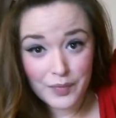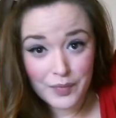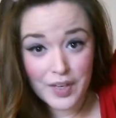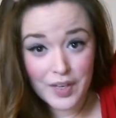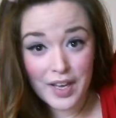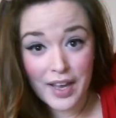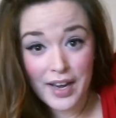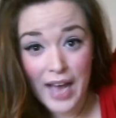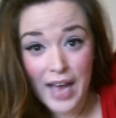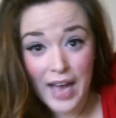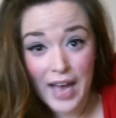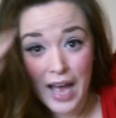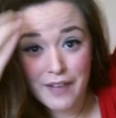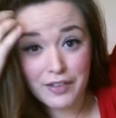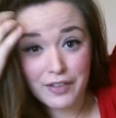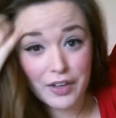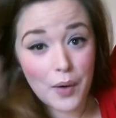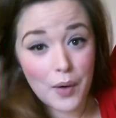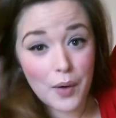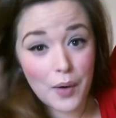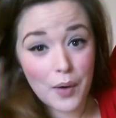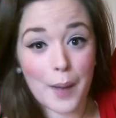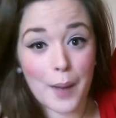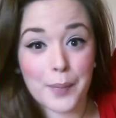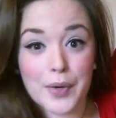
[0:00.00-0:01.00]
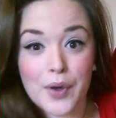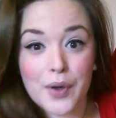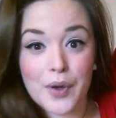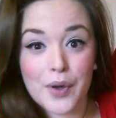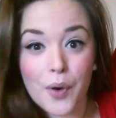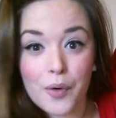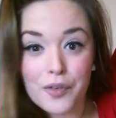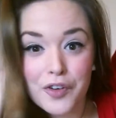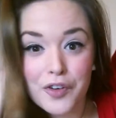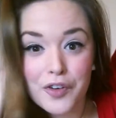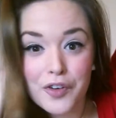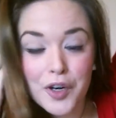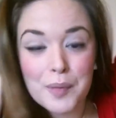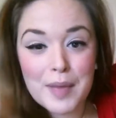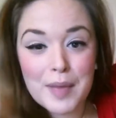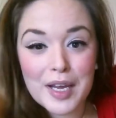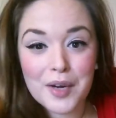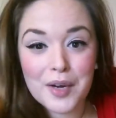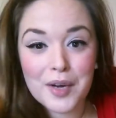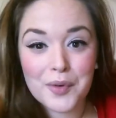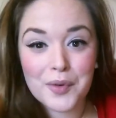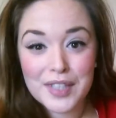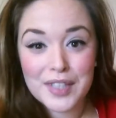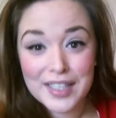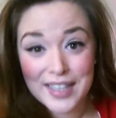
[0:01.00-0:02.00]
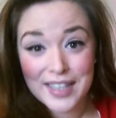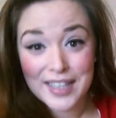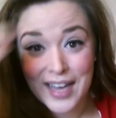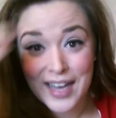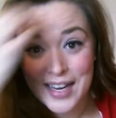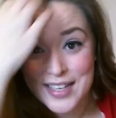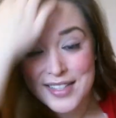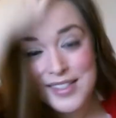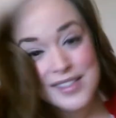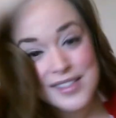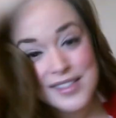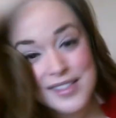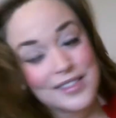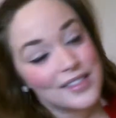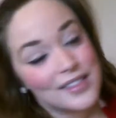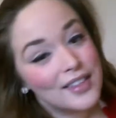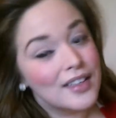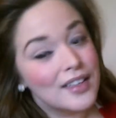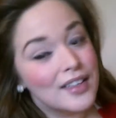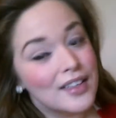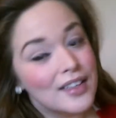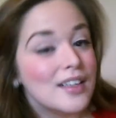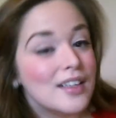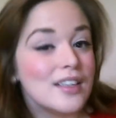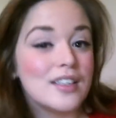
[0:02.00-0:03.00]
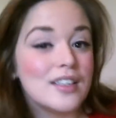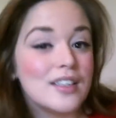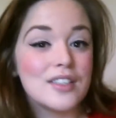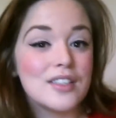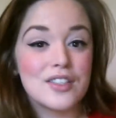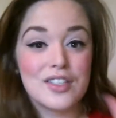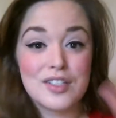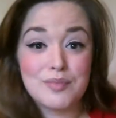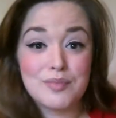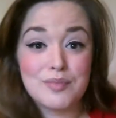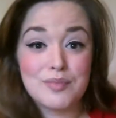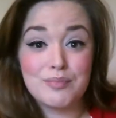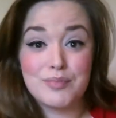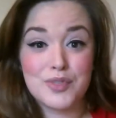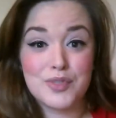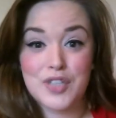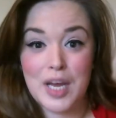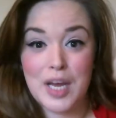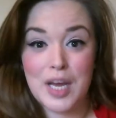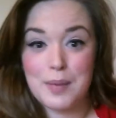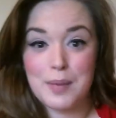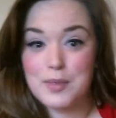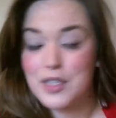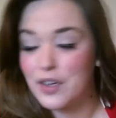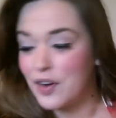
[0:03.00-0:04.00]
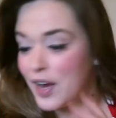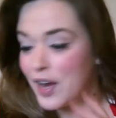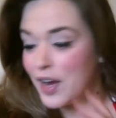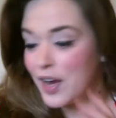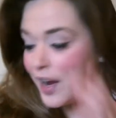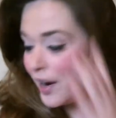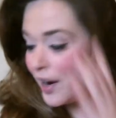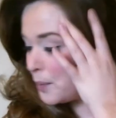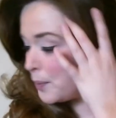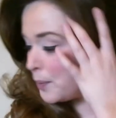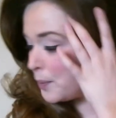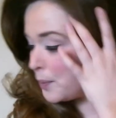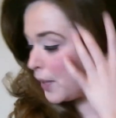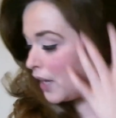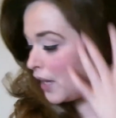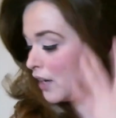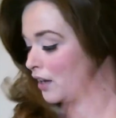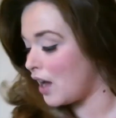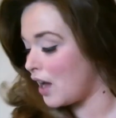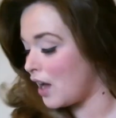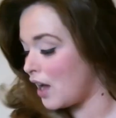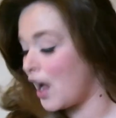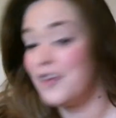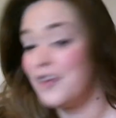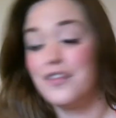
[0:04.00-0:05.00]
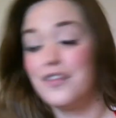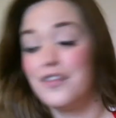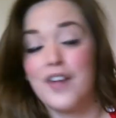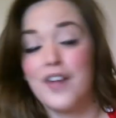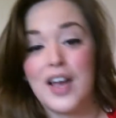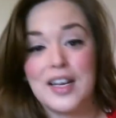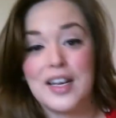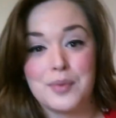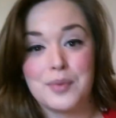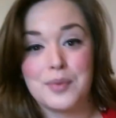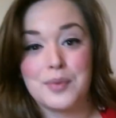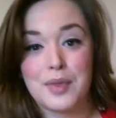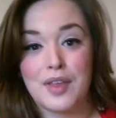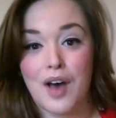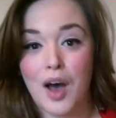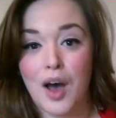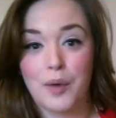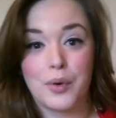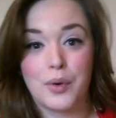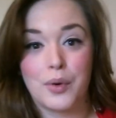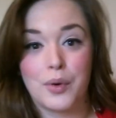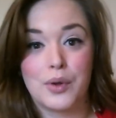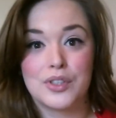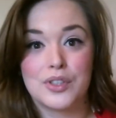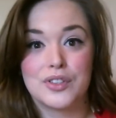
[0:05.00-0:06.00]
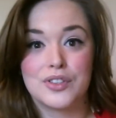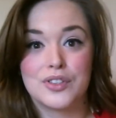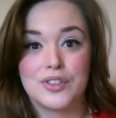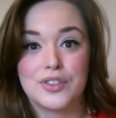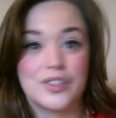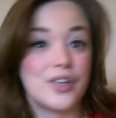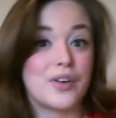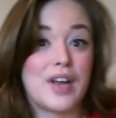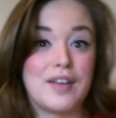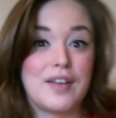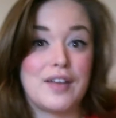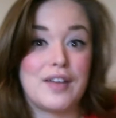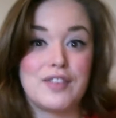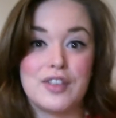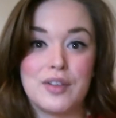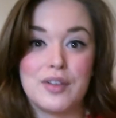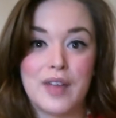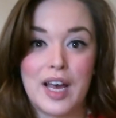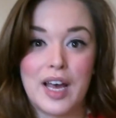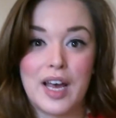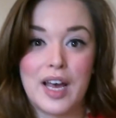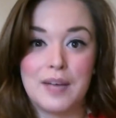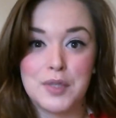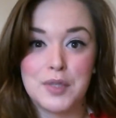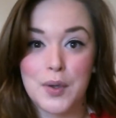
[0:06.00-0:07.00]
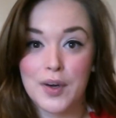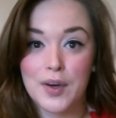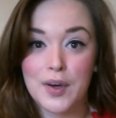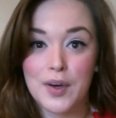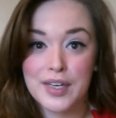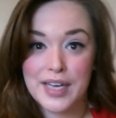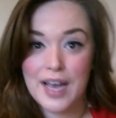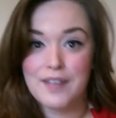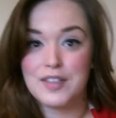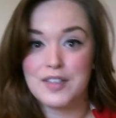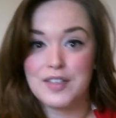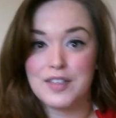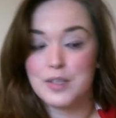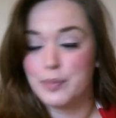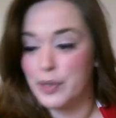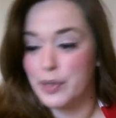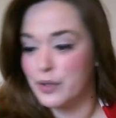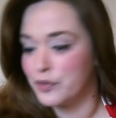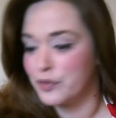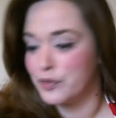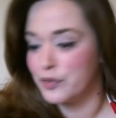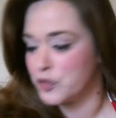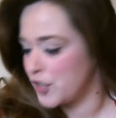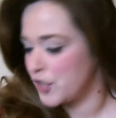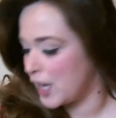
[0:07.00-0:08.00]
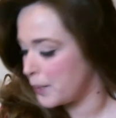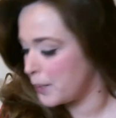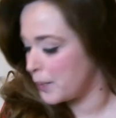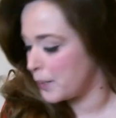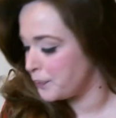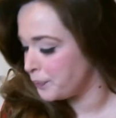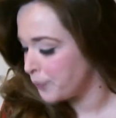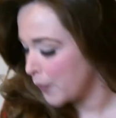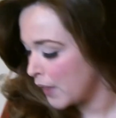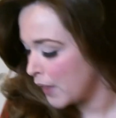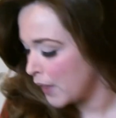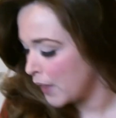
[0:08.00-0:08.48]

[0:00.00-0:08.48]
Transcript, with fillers: You kind of have it go up and over and make a really nice just shape to your hair. But I find with the hot rollers, you don't have to do that. You already have this beautiful shape.